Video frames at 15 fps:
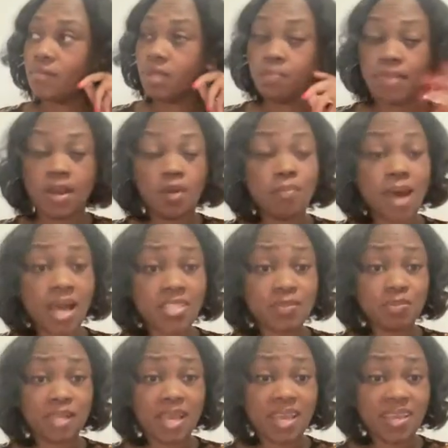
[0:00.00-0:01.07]
mailbox
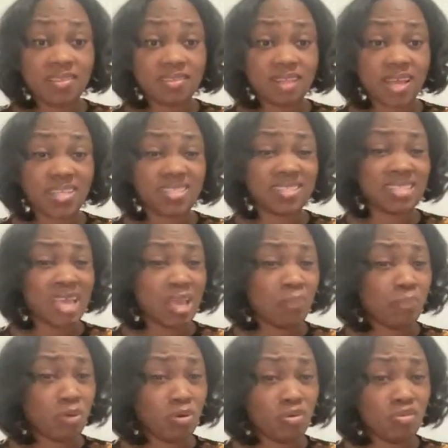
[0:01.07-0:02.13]
place like
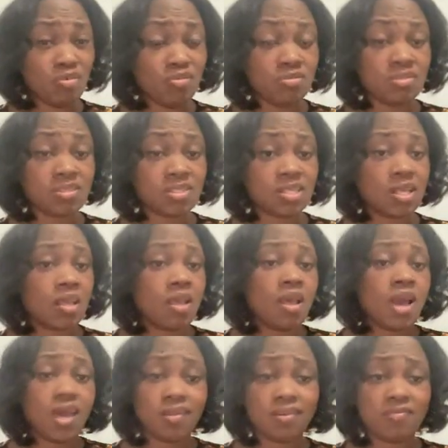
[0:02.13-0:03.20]
Staples,
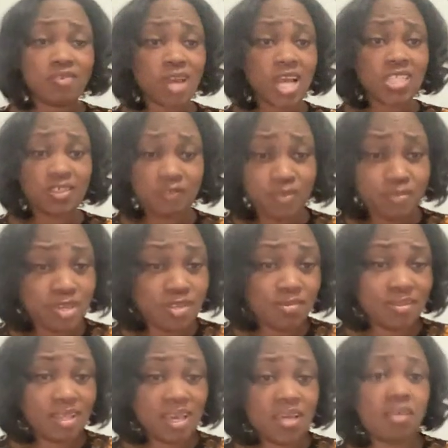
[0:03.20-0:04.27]
I don't know if you guys are familiar
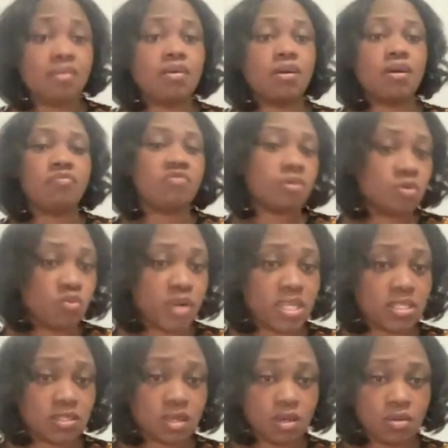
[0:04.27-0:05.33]
with that. I'm from the
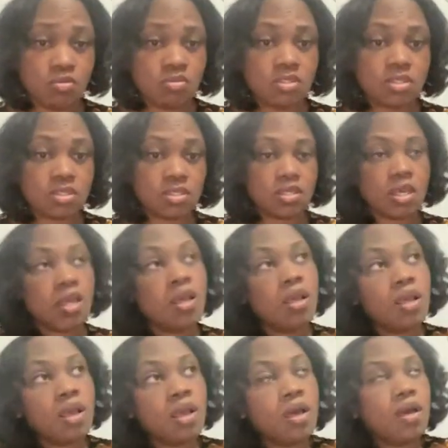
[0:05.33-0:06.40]
West Coast.
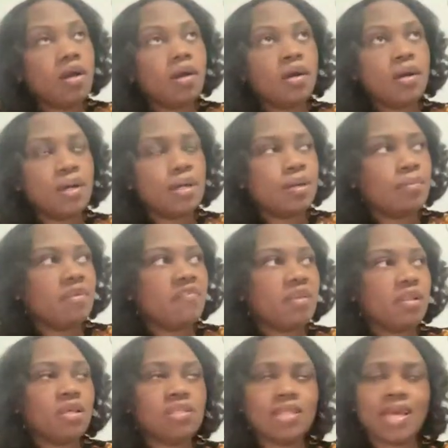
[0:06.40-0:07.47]
If it
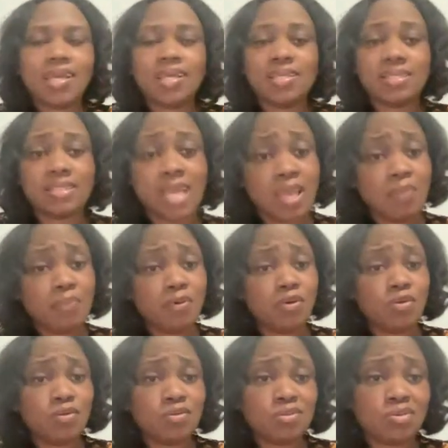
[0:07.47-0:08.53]
looks like a
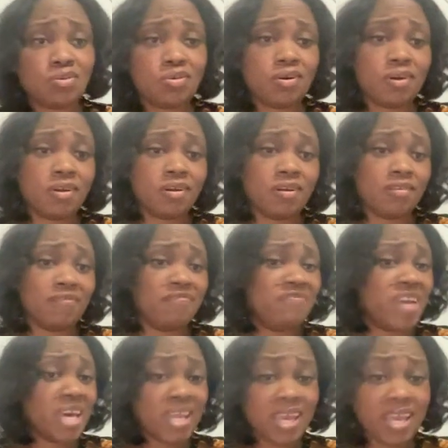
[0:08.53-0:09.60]
Staples or
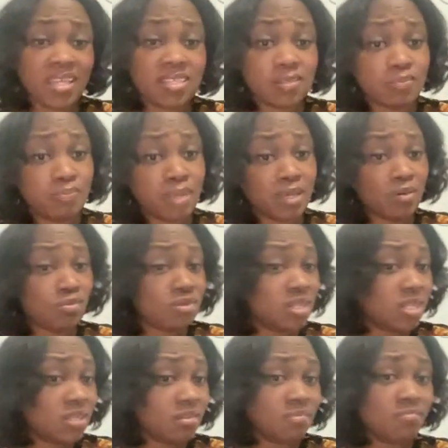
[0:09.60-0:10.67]
FedEx
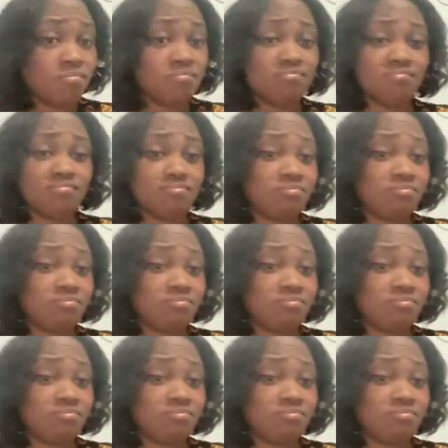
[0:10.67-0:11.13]
building